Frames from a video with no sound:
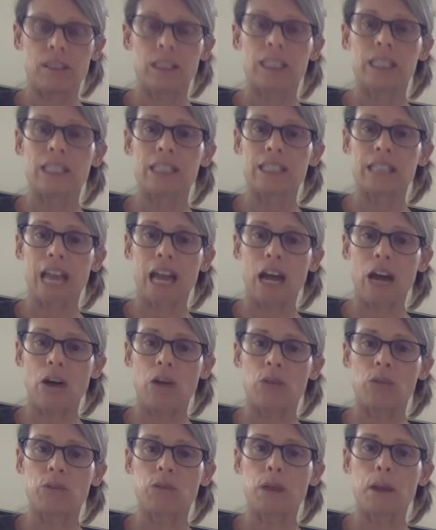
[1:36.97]

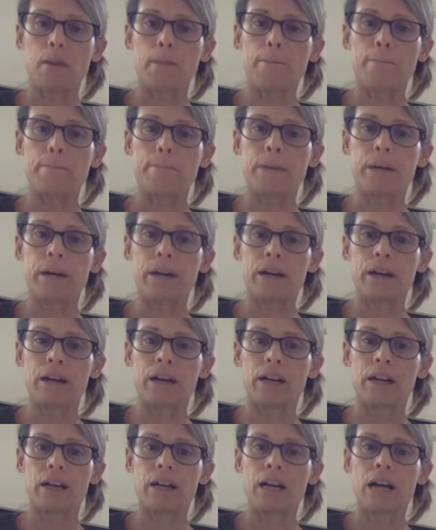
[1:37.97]
Sound p.
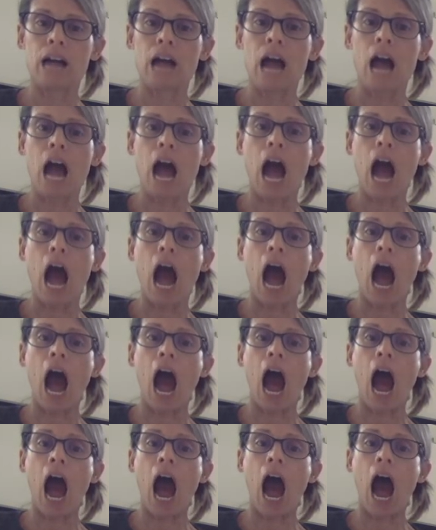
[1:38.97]

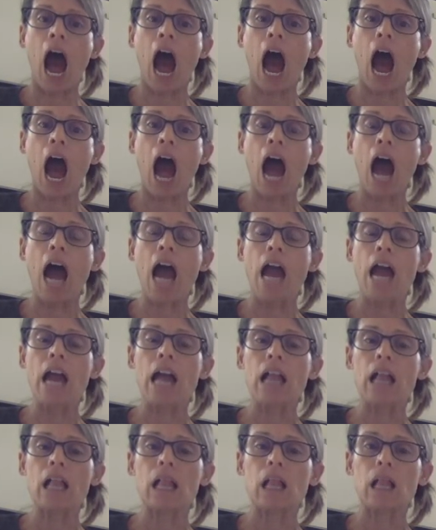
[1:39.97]
I.
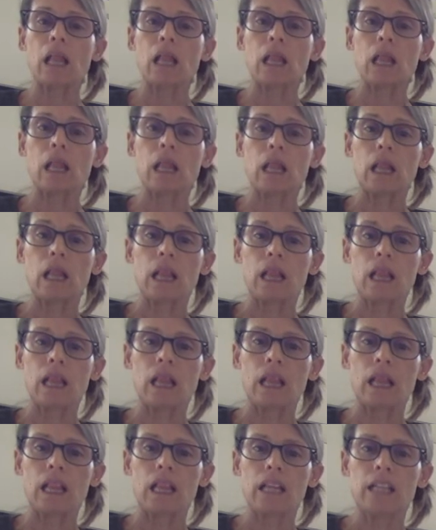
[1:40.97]
O.
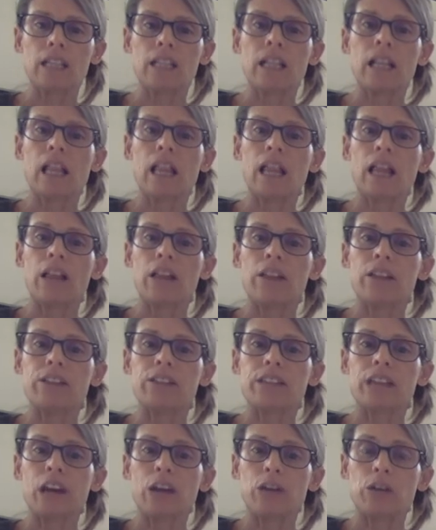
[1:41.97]

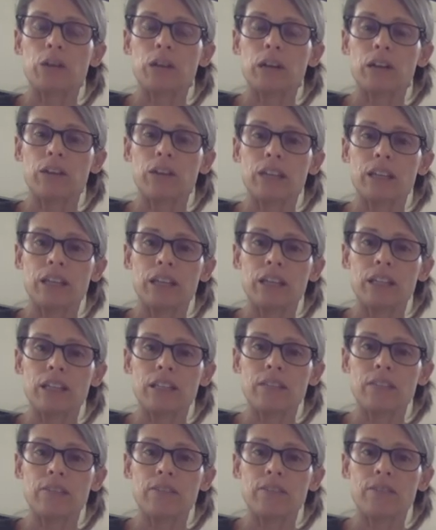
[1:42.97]
Sound you hear at the end?
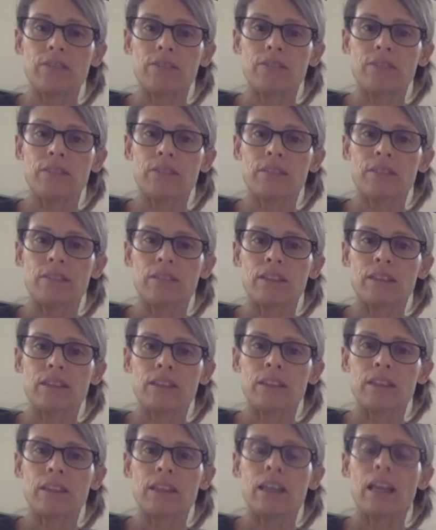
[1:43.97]

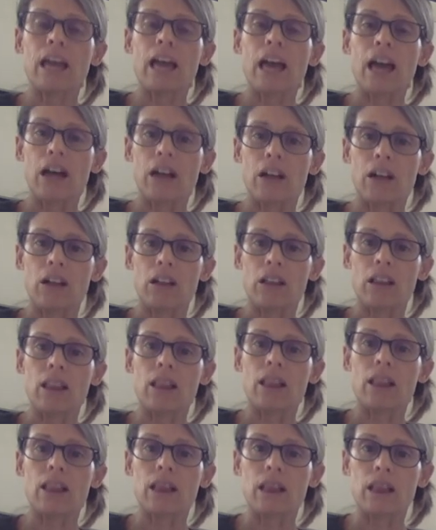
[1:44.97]
L.
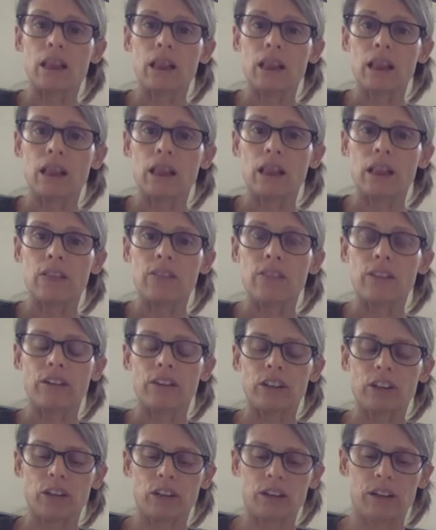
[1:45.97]
O.
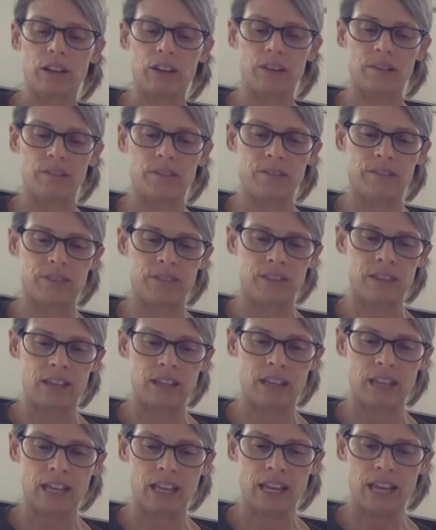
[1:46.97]
Very good.
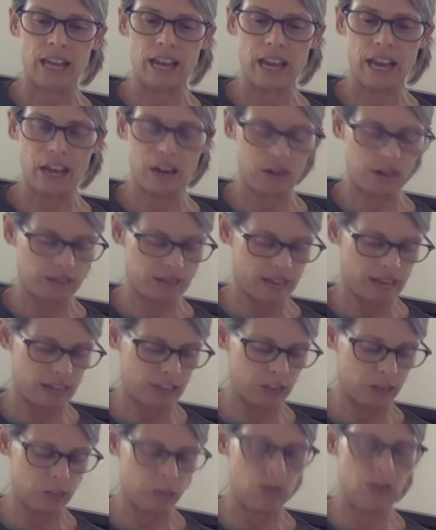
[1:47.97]
And our
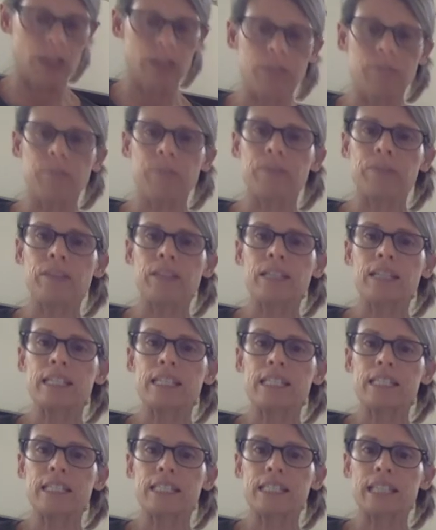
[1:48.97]
last one,
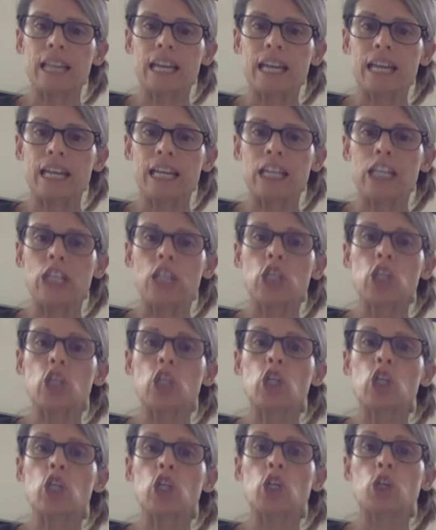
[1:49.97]
say
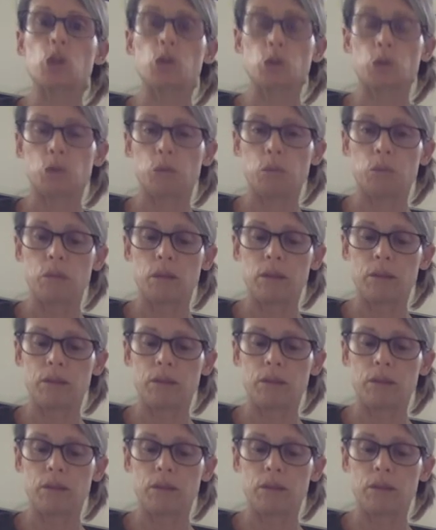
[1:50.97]
cube.